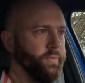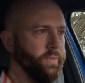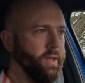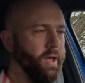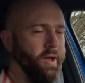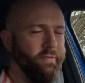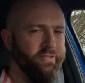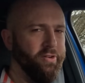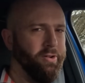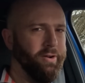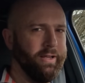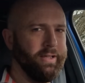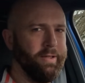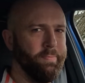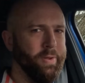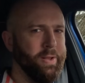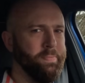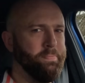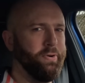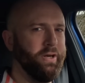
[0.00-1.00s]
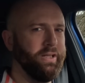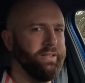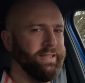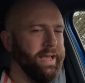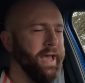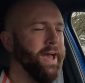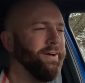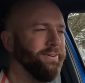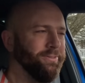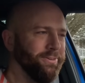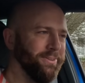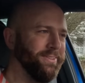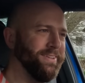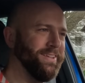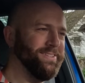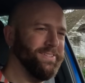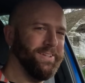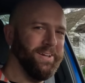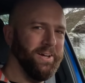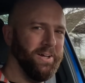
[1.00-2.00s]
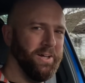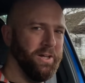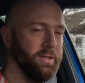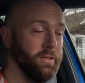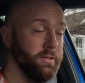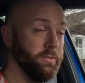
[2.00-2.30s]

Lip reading: I feel like I've been pretty down on this car,